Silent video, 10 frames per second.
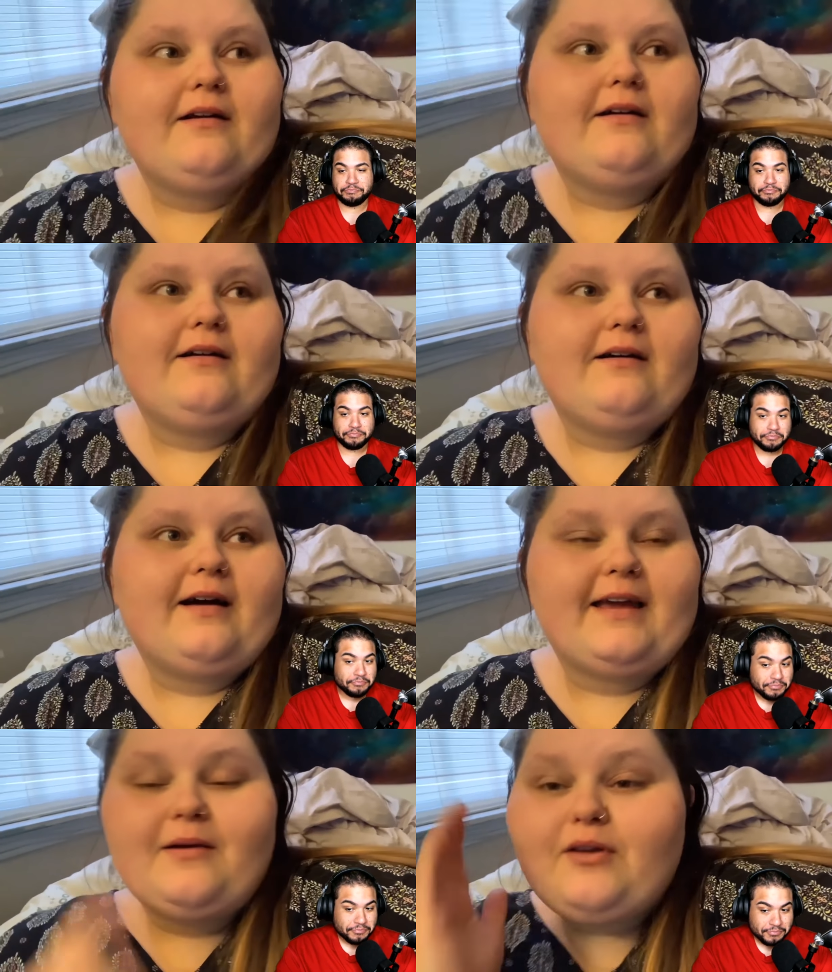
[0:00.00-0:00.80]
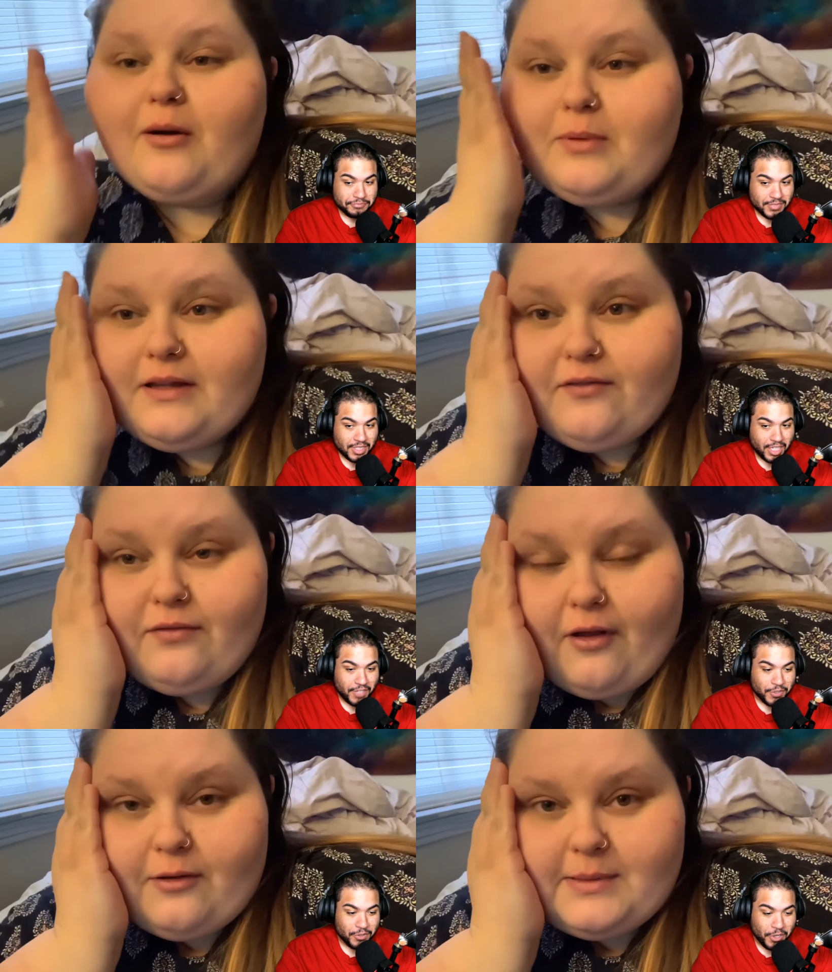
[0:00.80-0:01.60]
Speaker 1: Ugh, I cannot believe
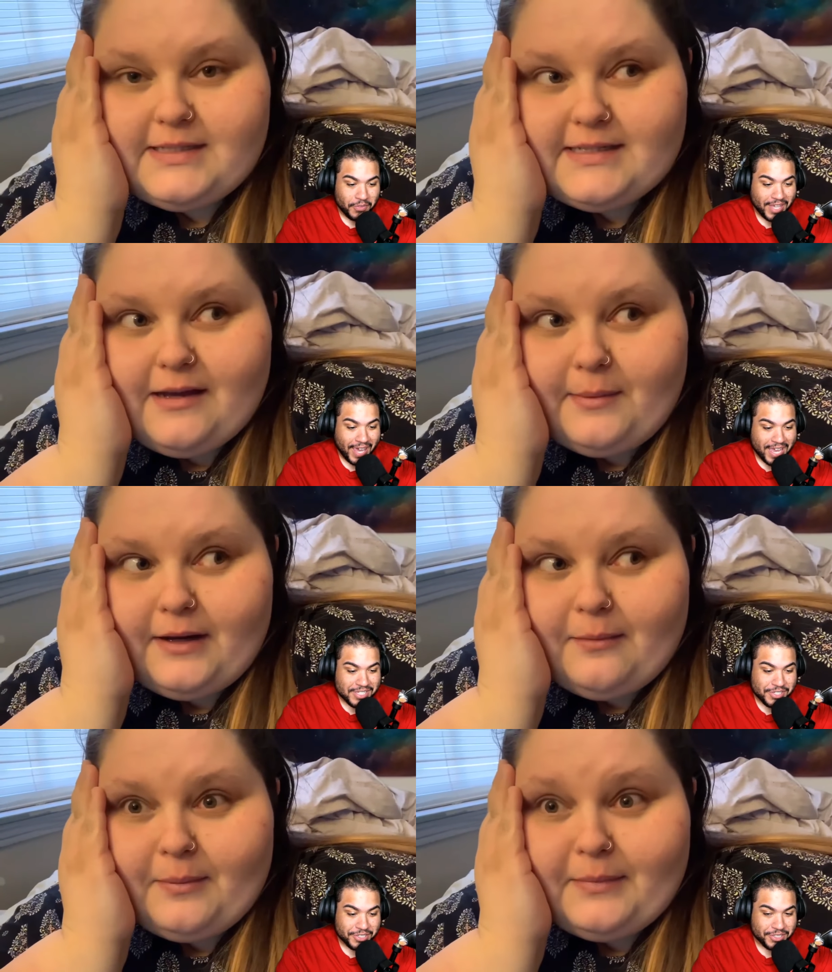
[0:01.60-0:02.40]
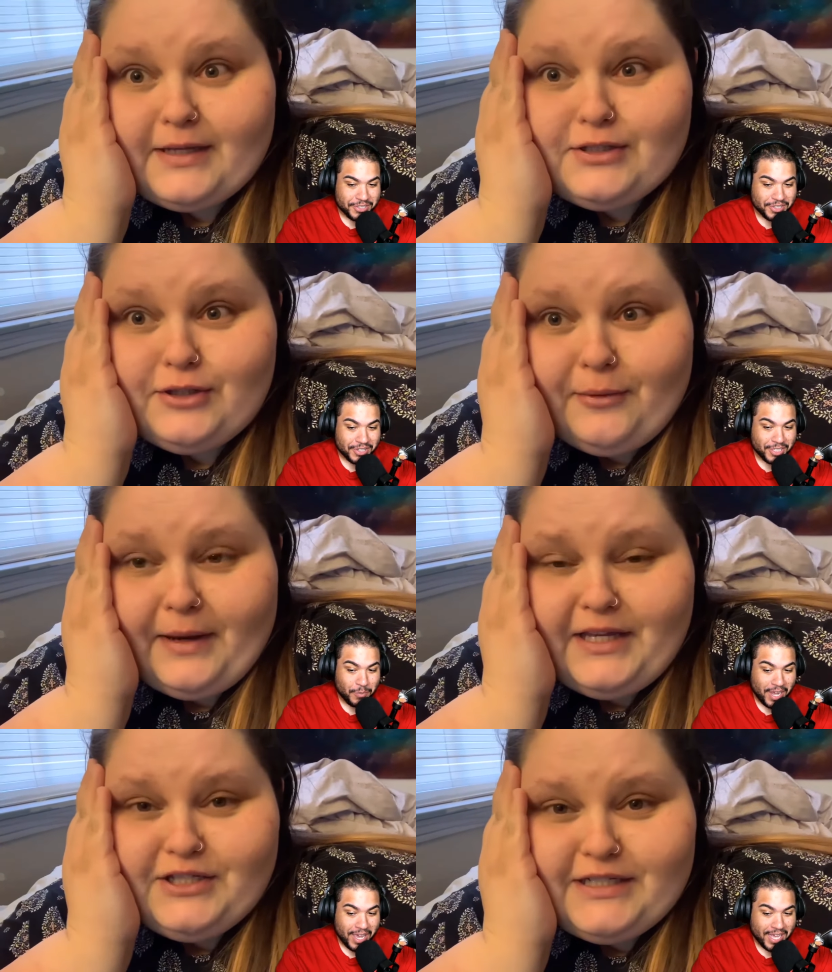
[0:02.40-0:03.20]
If you know the answer, so then anxious.
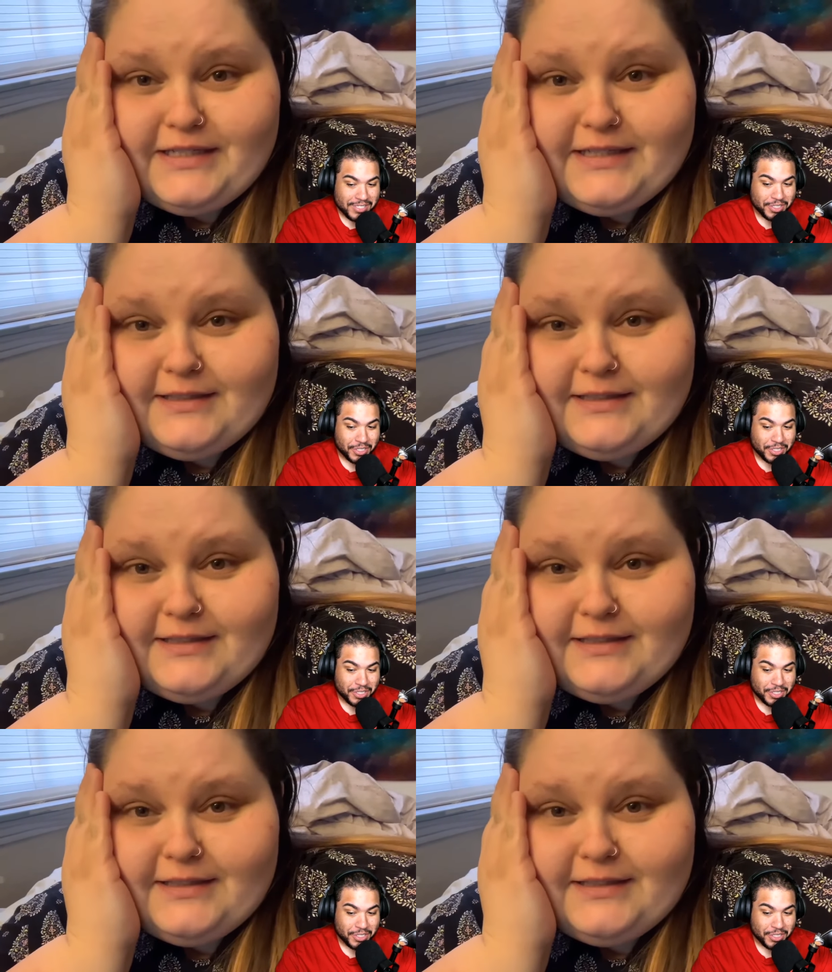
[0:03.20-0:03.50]
why ask the